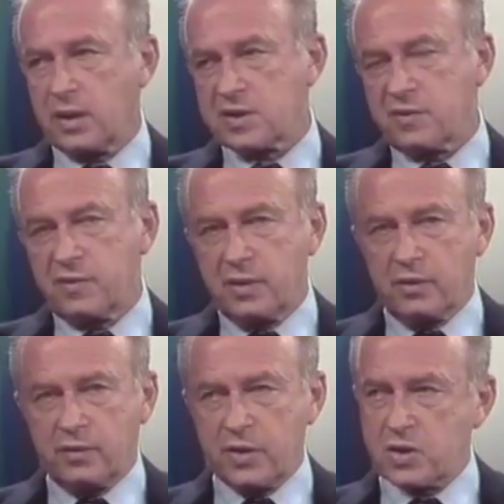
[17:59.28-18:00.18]
Well, the
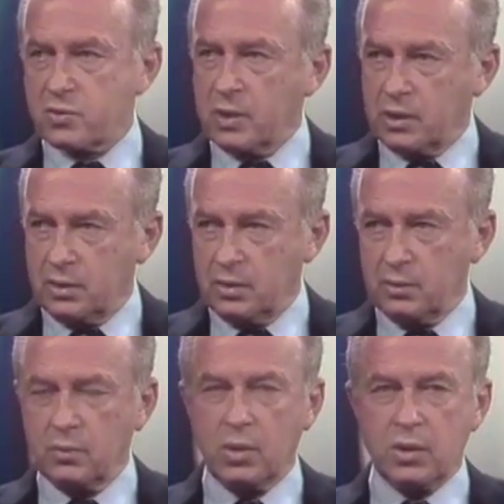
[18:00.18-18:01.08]
basic
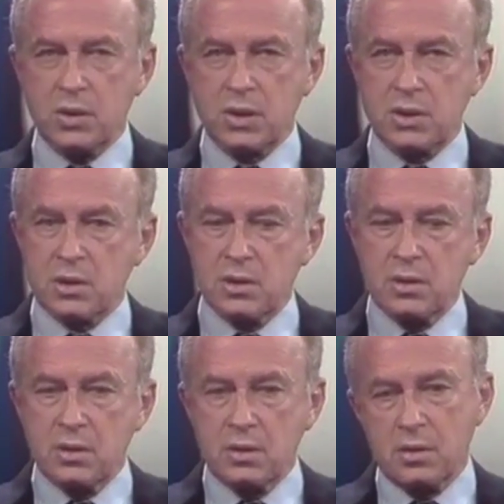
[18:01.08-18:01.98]
philosophy of Israel
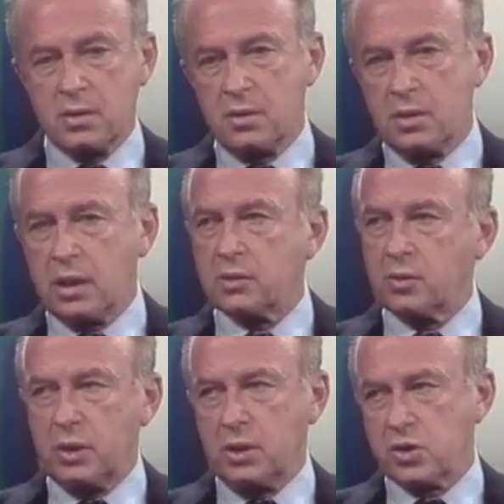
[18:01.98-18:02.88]
was
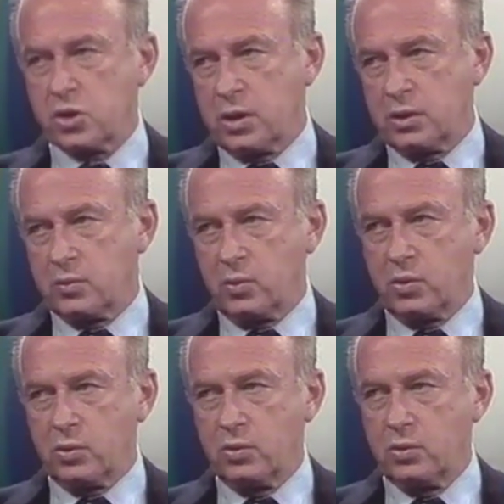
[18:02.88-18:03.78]
not to